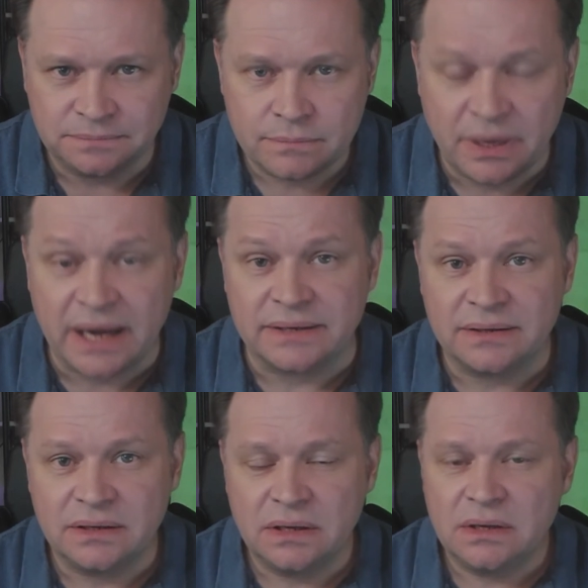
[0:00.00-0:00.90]
But
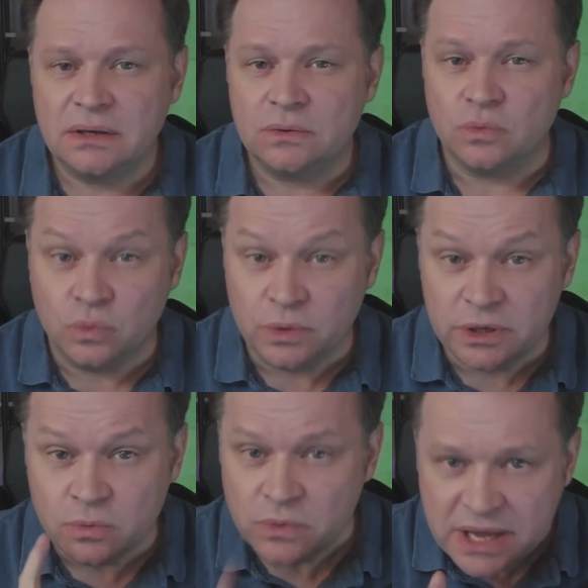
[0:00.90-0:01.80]
would
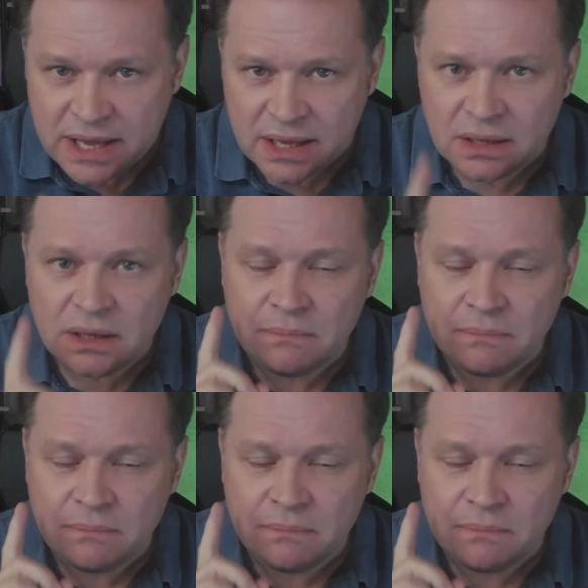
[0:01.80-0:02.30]
we